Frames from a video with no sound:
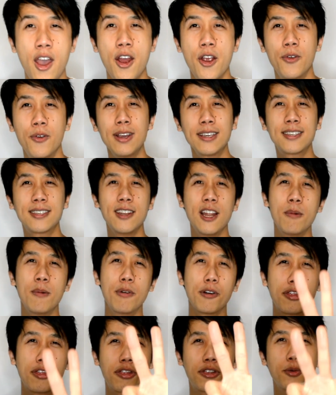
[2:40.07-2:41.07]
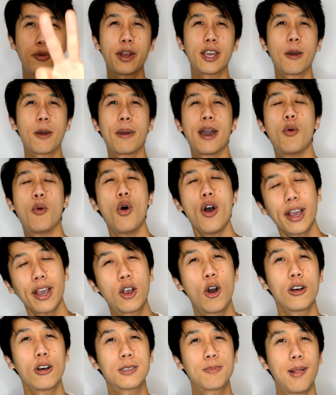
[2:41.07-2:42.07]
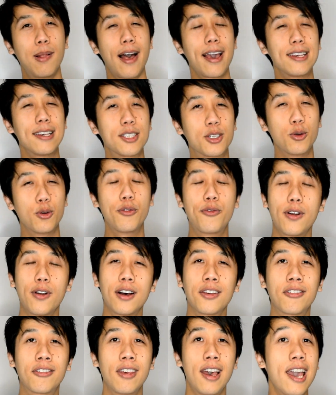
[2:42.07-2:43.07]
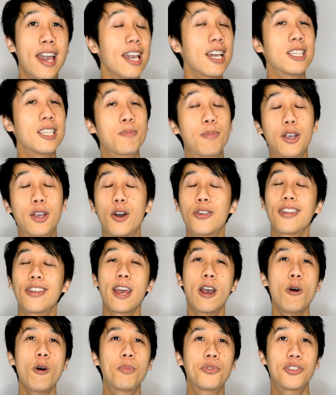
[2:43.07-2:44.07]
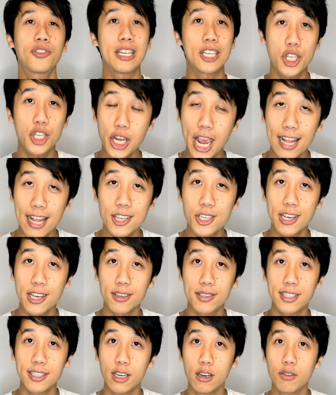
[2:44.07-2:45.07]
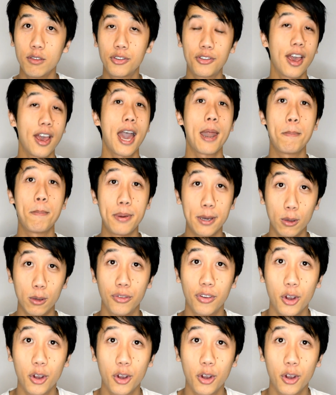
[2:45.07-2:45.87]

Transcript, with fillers: Reason number 3 about why cosplay is good for us is because it helps challenge ourselves and build